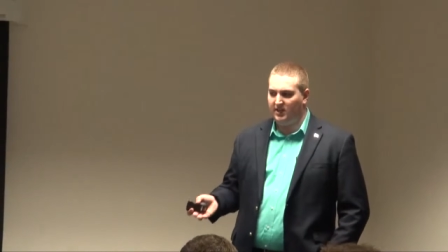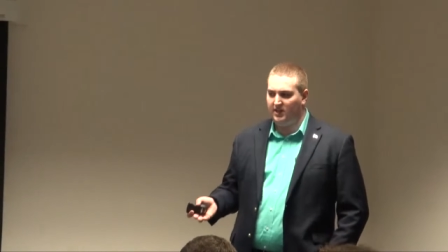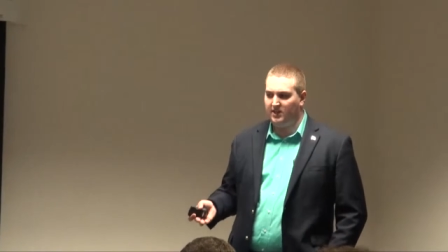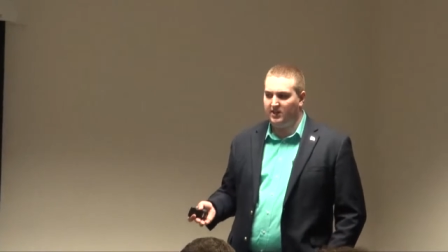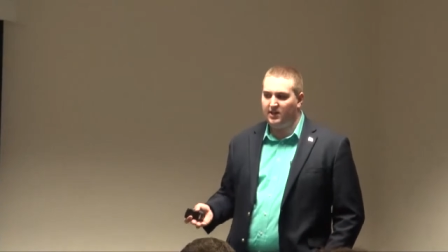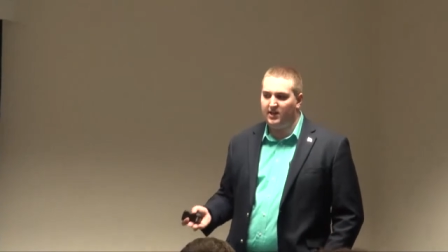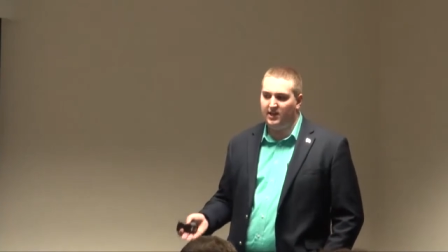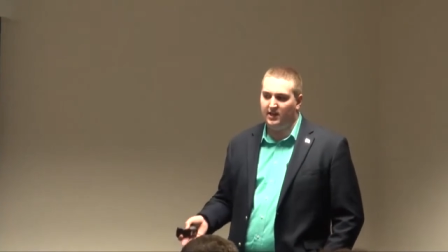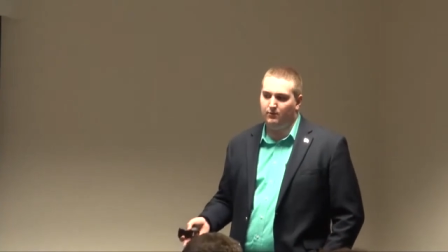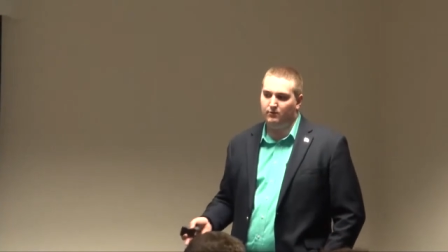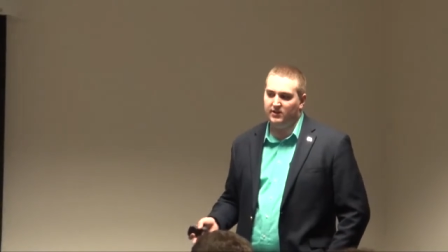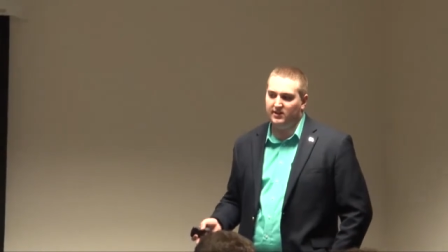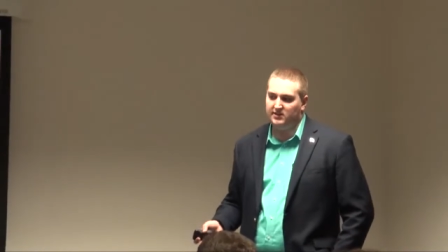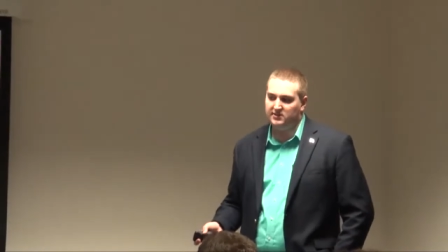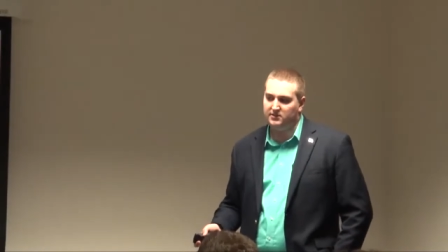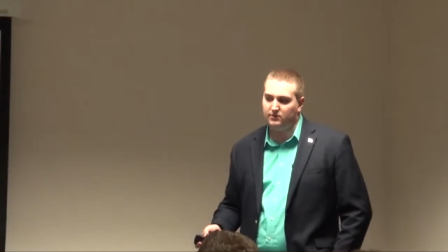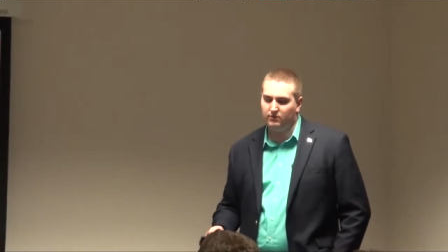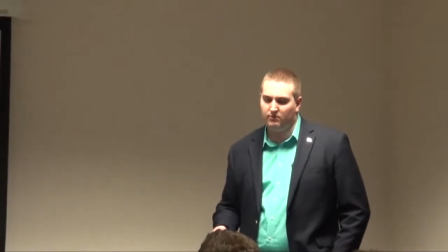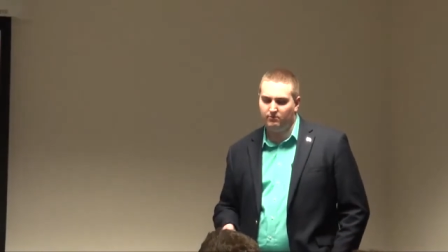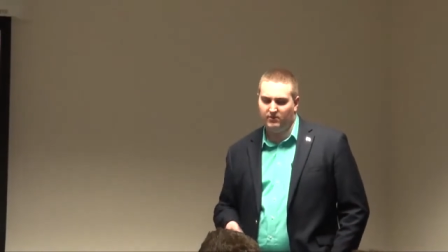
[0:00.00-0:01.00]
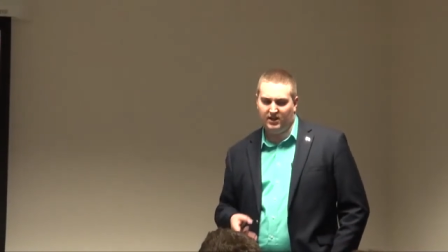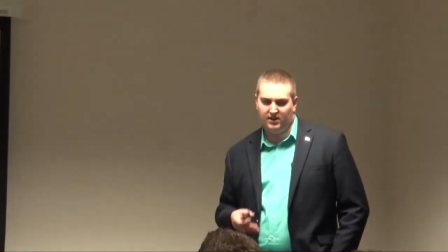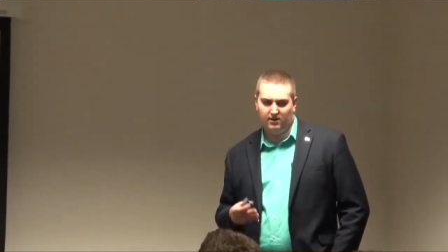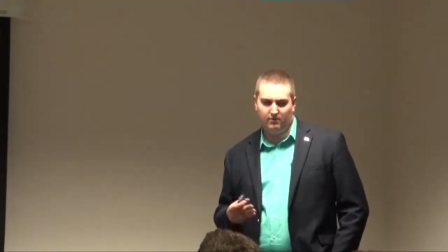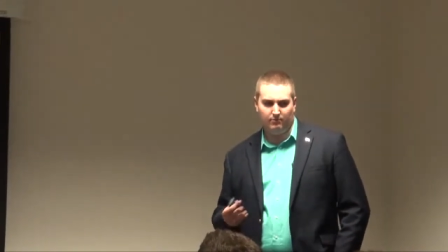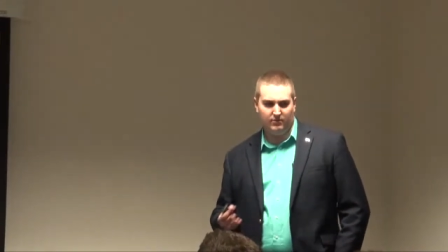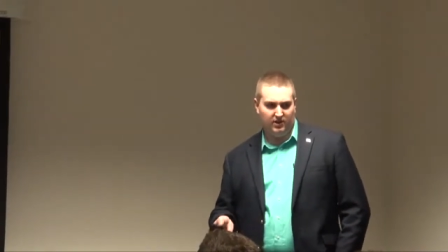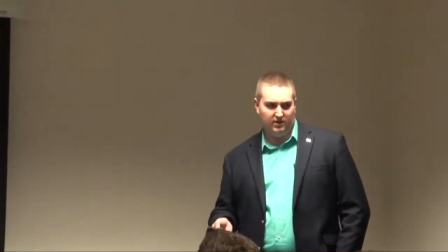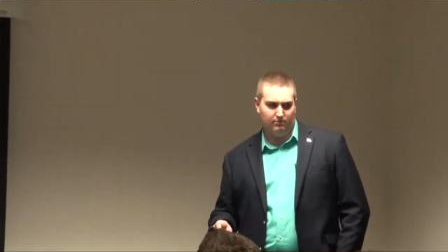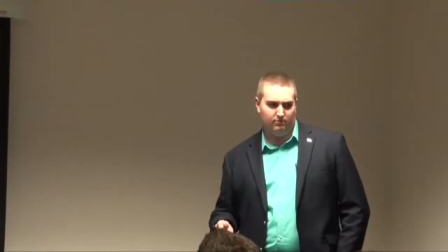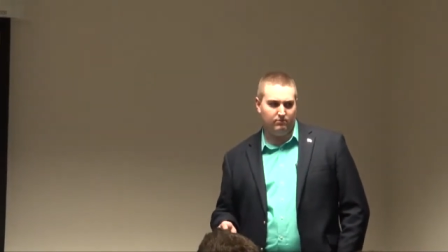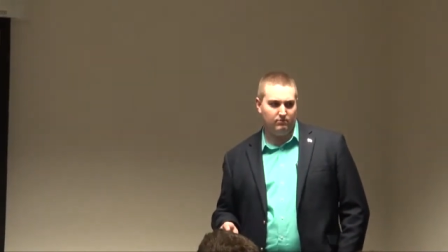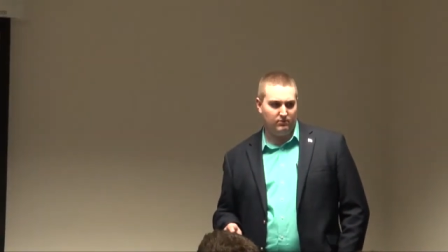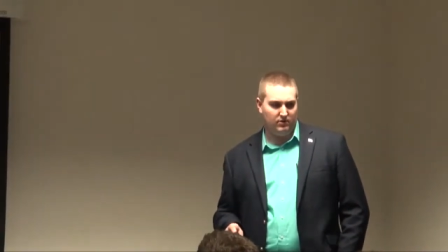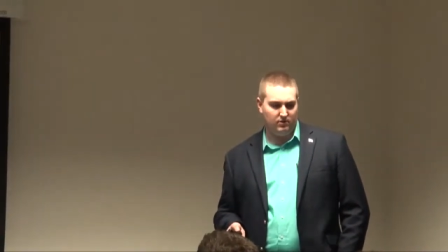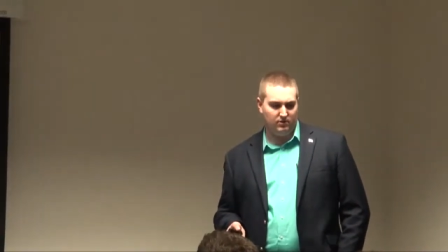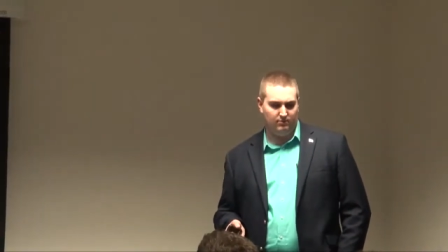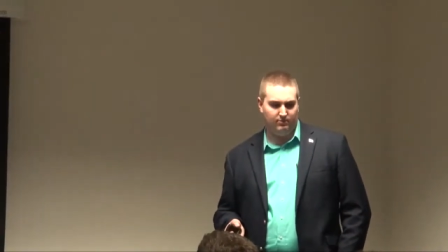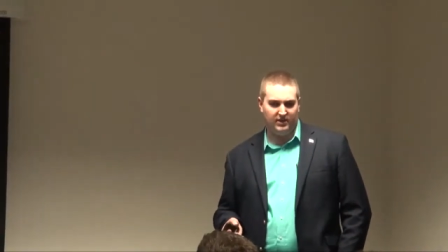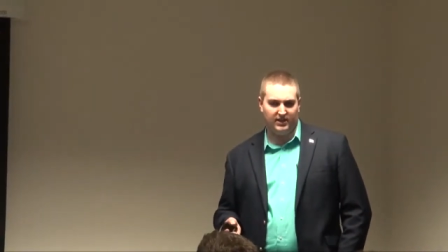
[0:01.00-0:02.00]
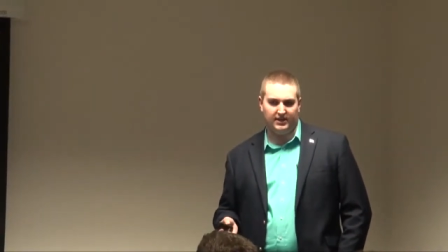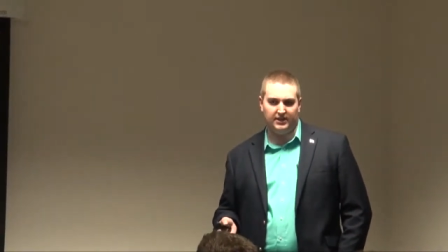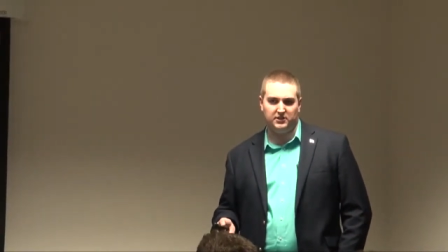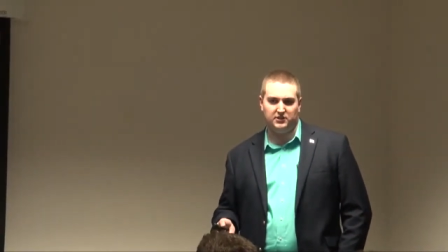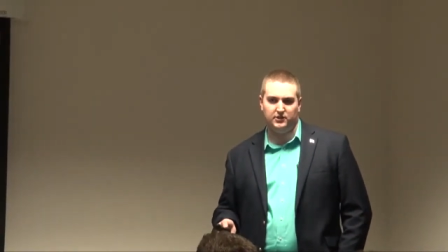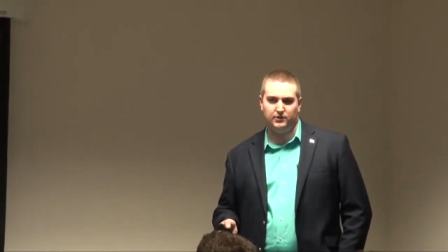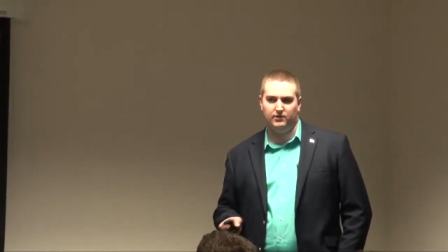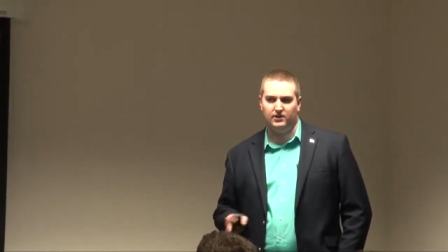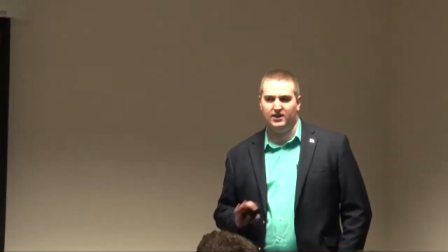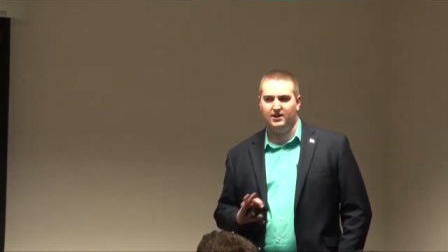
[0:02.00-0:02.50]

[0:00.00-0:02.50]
need anyway, so it may not be a, a big issue.